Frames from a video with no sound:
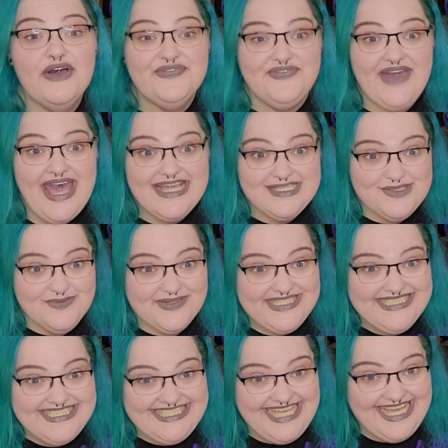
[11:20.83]
fast,
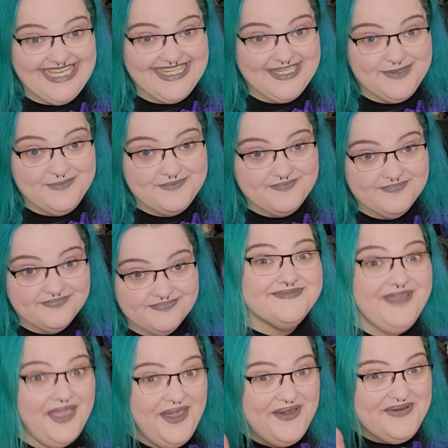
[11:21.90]
one sec.
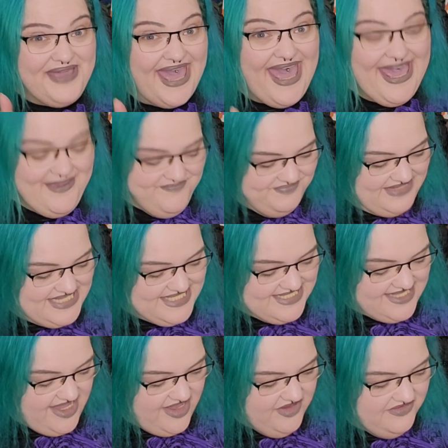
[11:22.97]
Okay,
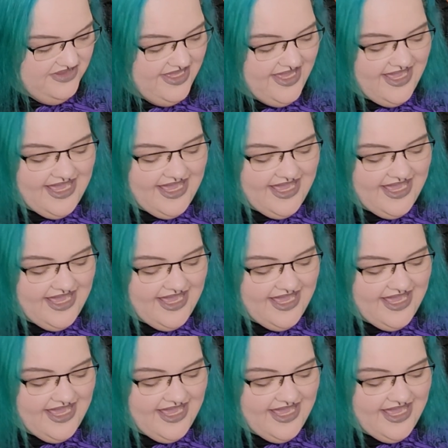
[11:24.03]
so